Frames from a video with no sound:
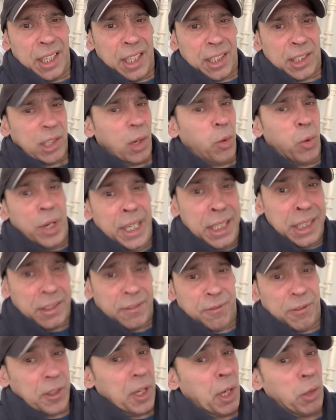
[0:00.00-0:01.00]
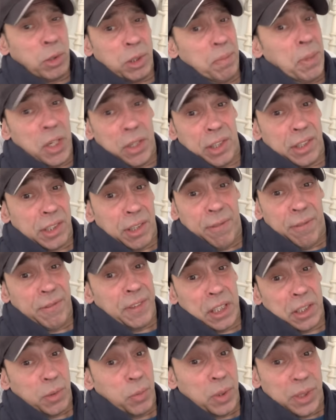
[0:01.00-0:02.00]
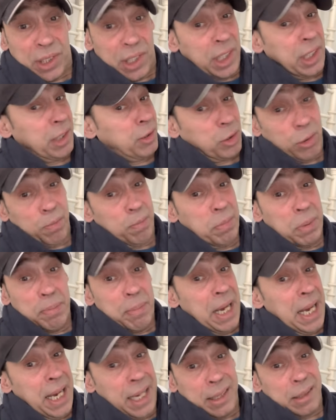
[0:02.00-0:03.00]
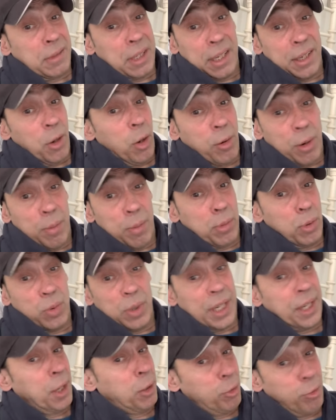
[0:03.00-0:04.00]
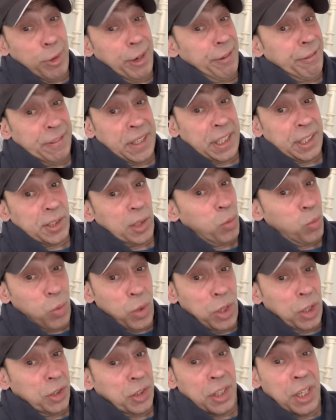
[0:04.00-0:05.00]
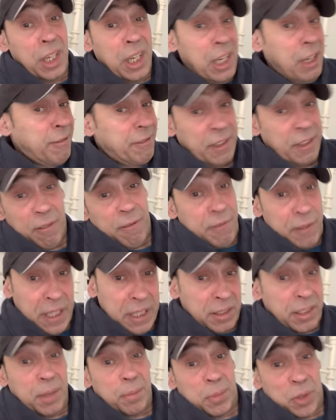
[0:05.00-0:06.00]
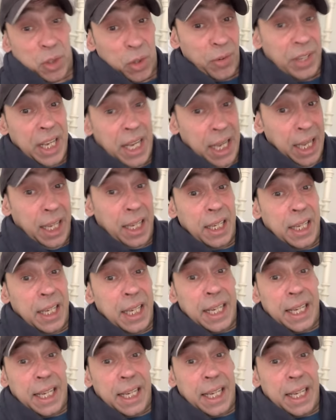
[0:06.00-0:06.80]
So he's, for those murders that Victor was in, as mad and horrible and horrific as it was for the victims on that,